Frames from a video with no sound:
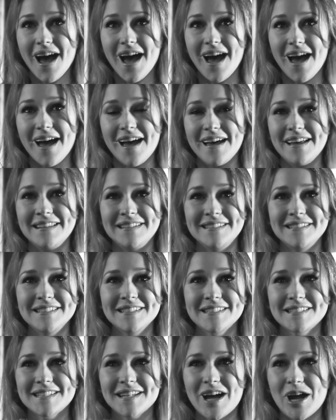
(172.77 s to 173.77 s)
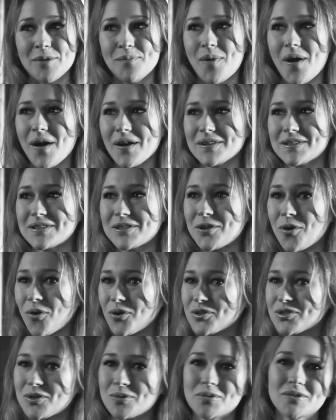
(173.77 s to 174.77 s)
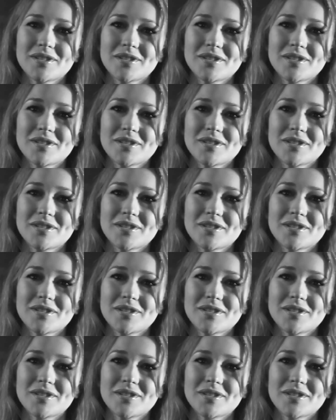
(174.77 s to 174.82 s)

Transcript: and I passed the Oxo